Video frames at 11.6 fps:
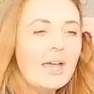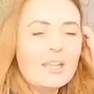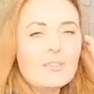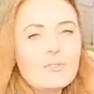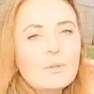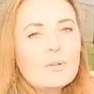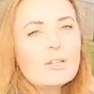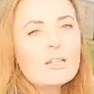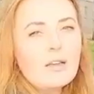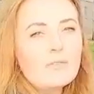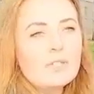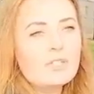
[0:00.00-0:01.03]
and give you a
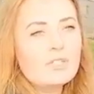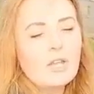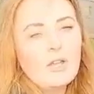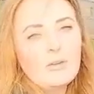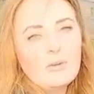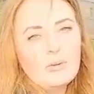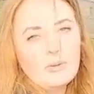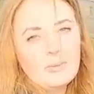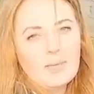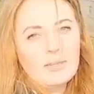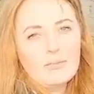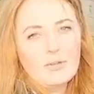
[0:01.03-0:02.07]
lovely show all
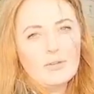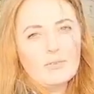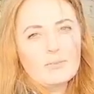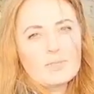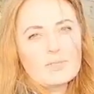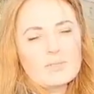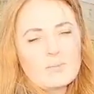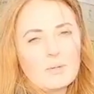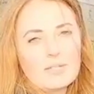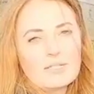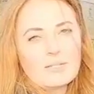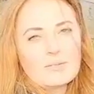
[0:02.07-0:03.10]
the way through from
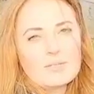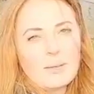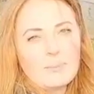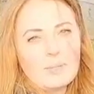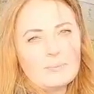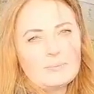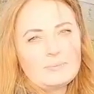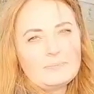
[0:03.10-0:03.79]
spring till summer.